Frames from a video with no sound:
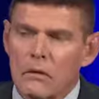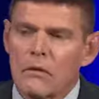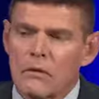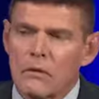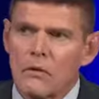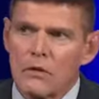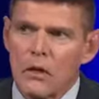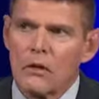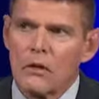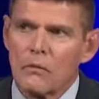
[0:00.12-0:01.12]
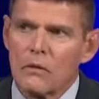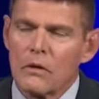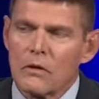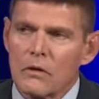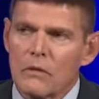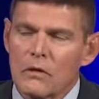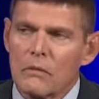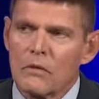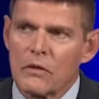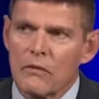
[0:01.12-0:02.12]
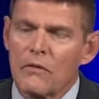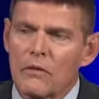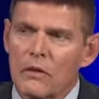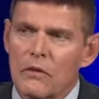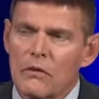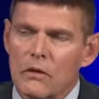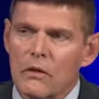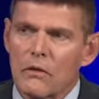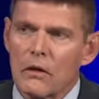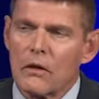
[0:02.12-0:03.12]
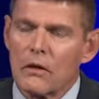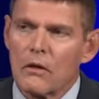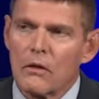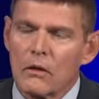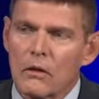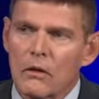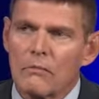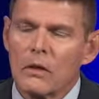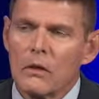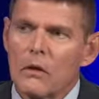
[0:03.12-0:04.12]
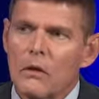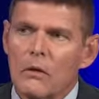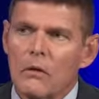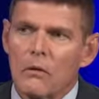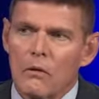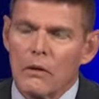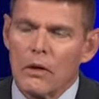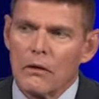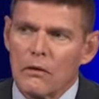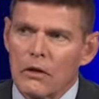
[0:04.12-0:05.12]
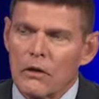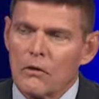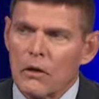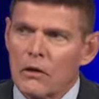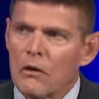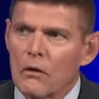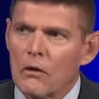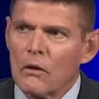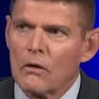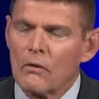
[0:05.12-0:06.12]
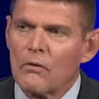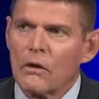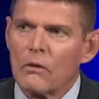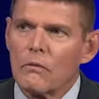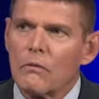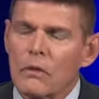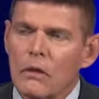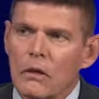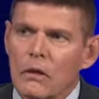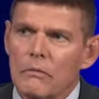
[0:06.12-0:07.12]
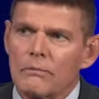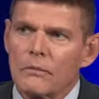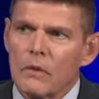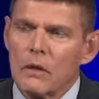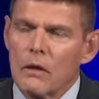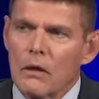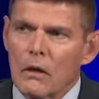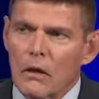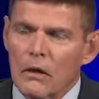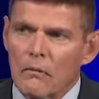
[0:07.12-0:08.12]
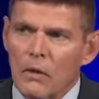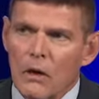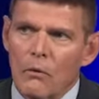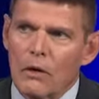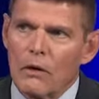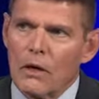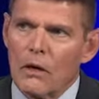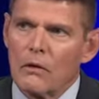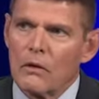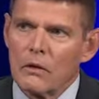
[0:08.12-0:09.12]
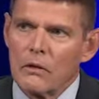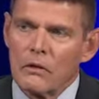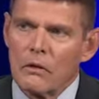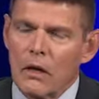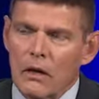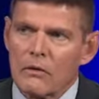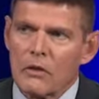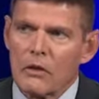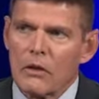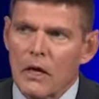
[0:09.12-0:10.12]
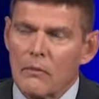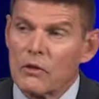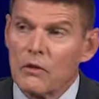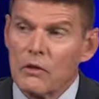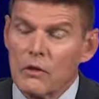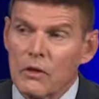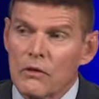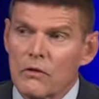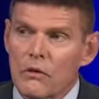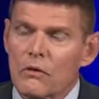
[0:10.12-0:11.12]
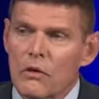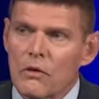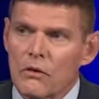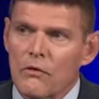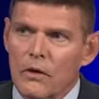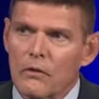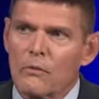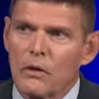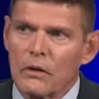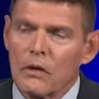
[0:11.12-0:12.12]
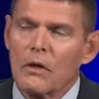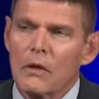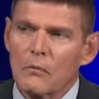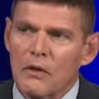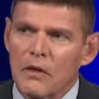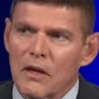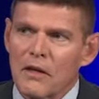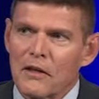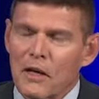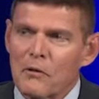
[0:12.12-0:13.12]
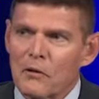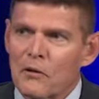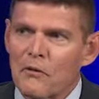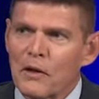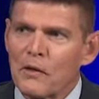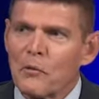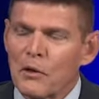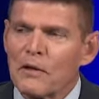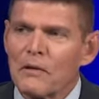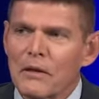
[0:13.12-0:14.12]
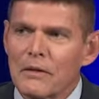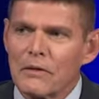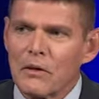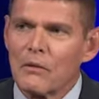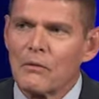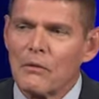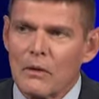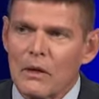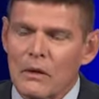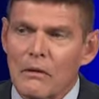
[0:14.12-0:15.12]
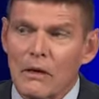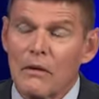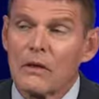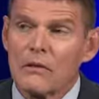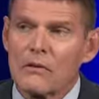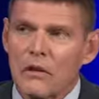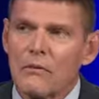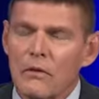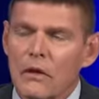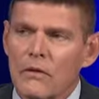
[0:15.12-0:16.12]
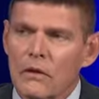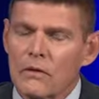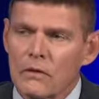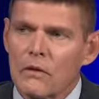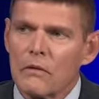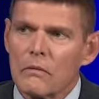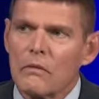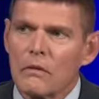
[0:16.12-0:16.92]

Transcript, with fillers: consumers like it because it seems safer than using your credit card uh, or entering your credit card on your phone. Um, a lot of malware now can actually capture your keystrokes on your phone, but but they can't capture your fingerprint. So uh, I think it's safer. I think it's a good